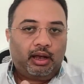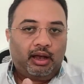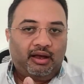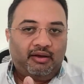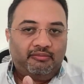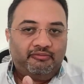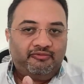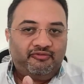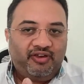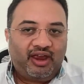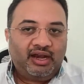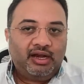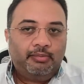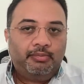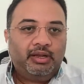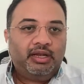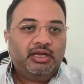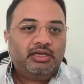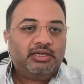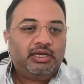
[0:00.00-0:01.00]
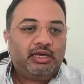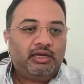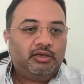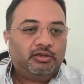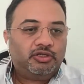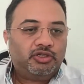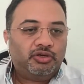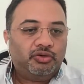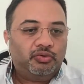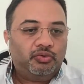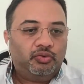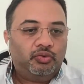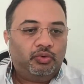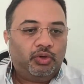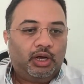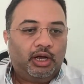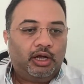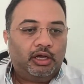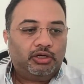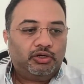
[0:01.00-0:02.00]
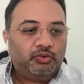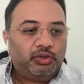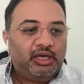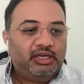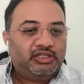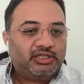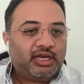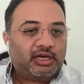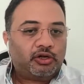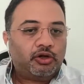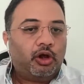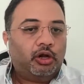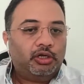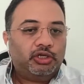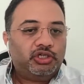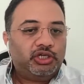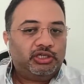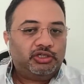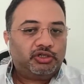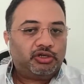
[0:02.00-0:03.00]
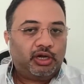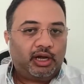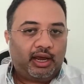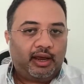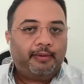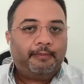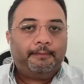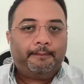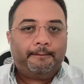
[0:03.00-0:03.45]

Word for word: availability to uh, to these technologies today